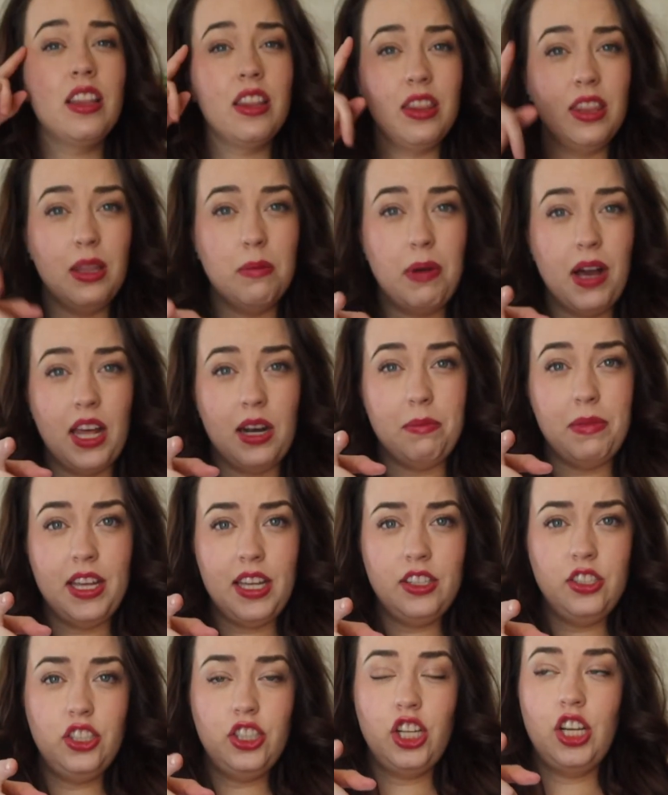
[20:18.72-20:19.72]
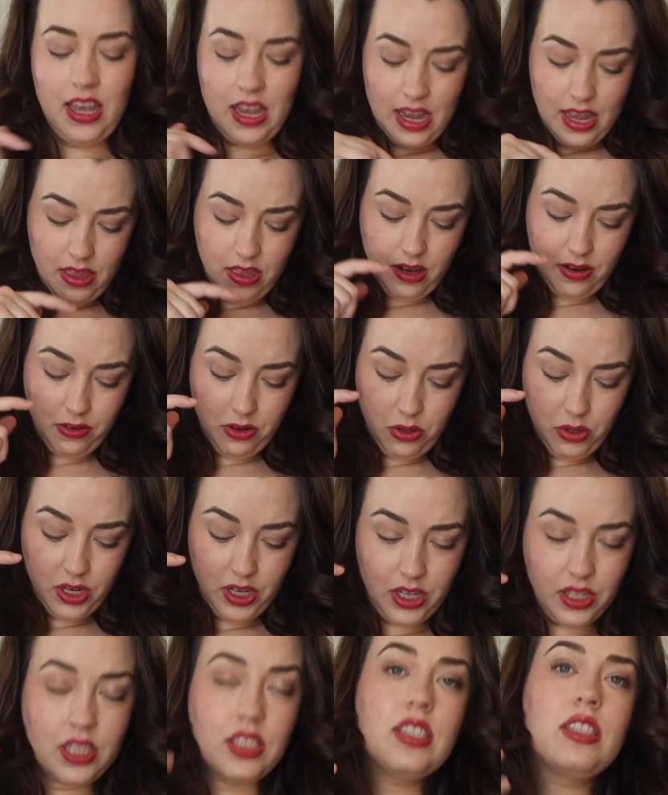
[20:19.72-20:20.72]
the bottom edge. And then of
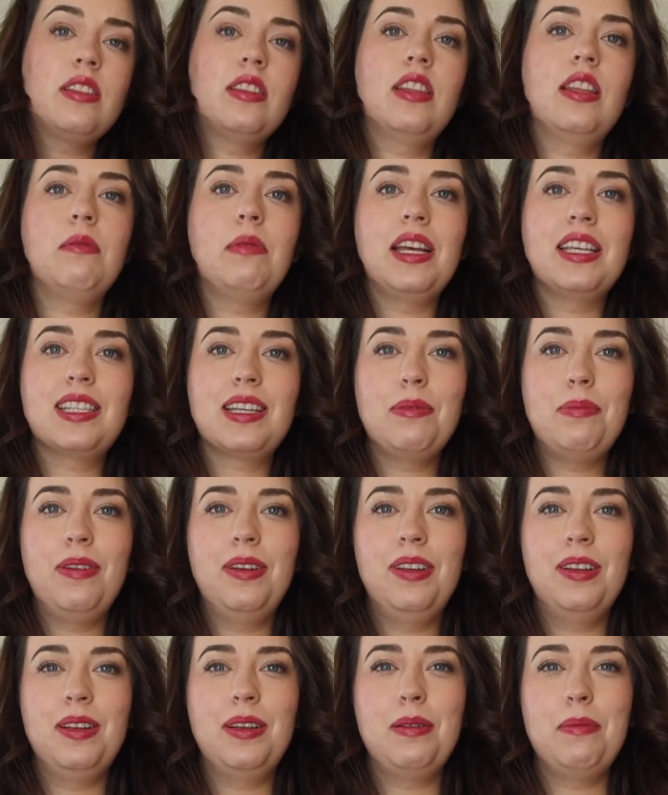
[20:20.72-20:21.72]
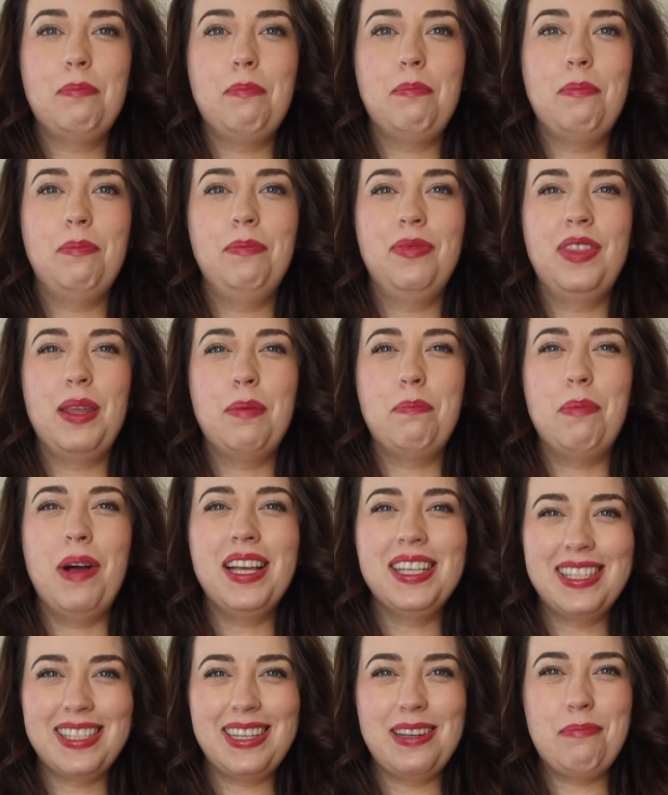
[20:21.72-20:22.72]
course the
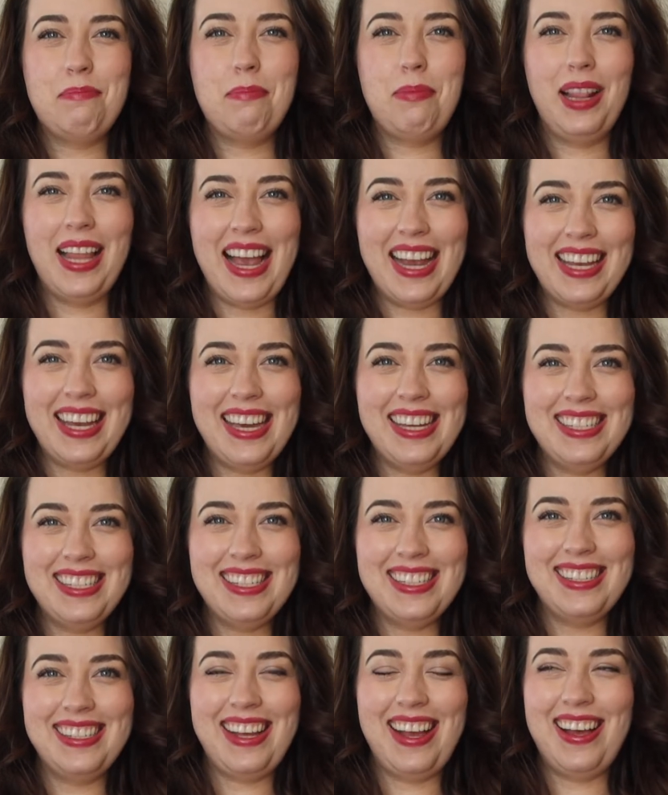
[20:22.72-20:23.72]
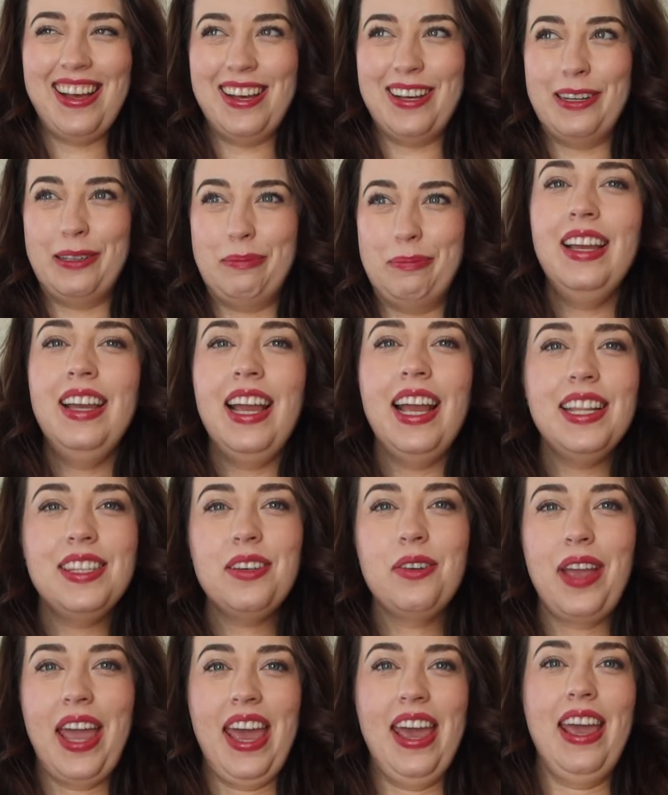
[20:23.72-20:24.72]
busk placket. It's
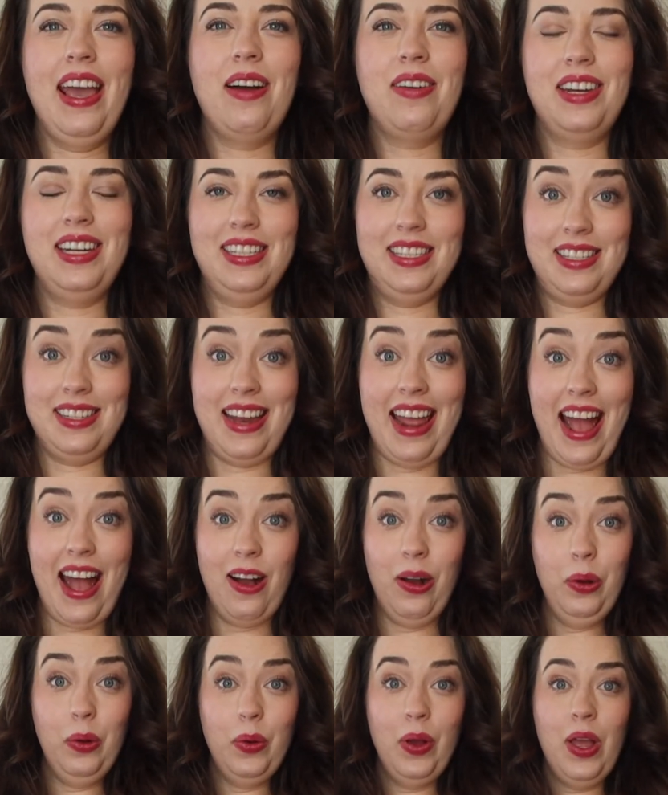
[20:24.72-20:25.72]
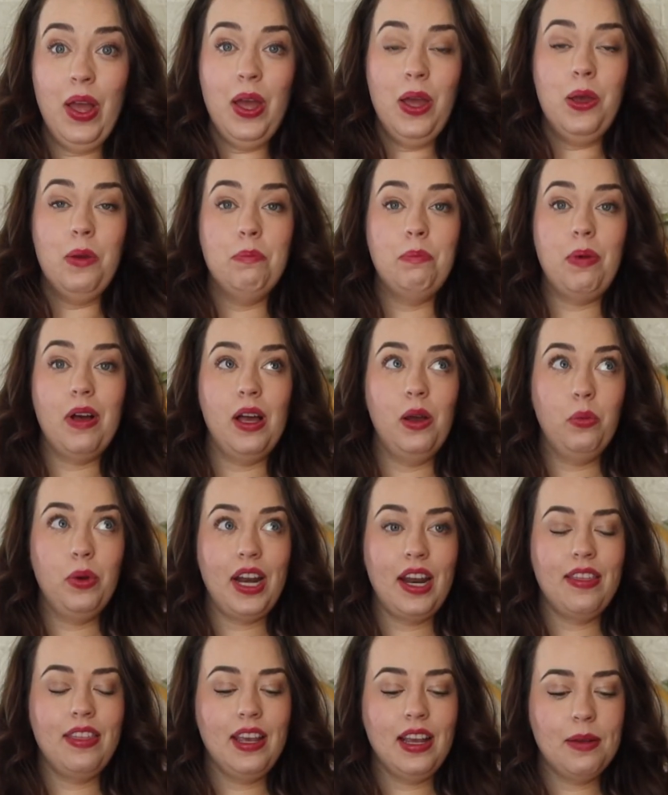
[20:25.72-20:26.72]
okay how it is now, but what
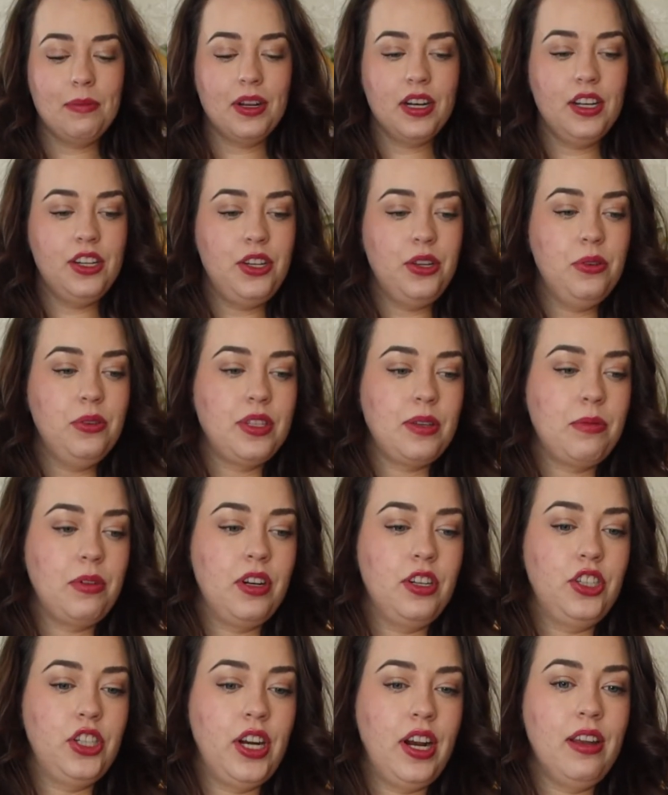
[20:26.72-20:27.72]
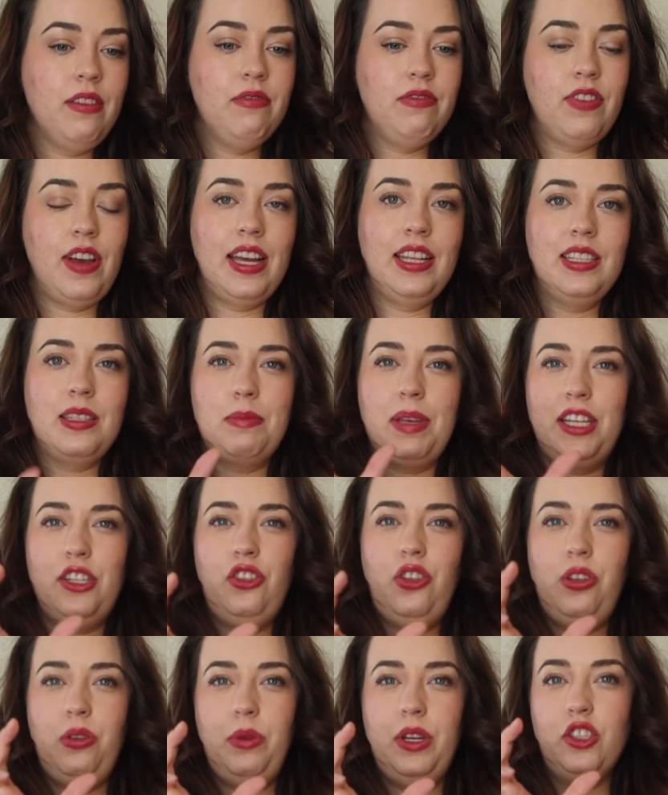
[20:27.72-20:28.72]
I think I'm gonna do is I'm gonna try and find some like
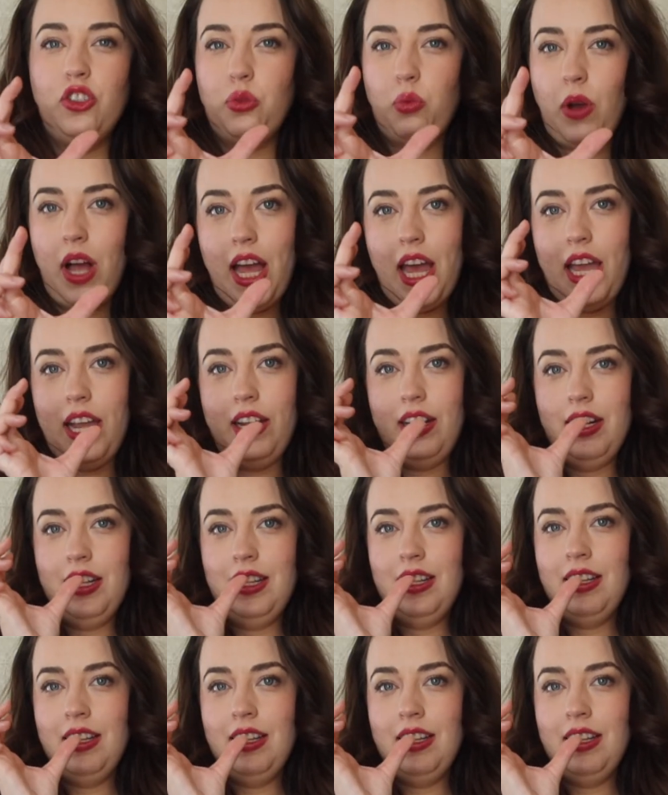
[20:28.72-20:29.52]
2-inch wide